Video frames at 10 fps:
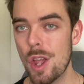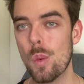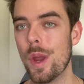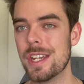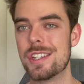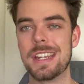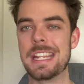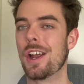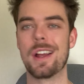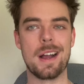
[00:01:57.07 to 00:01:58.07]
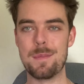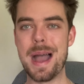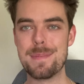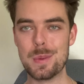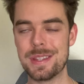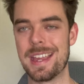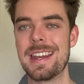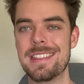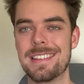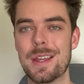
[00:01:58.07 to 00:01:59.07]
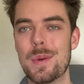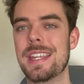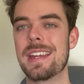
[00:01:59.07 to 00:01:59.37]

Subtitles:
which, you know, I'm happy with anything that we get,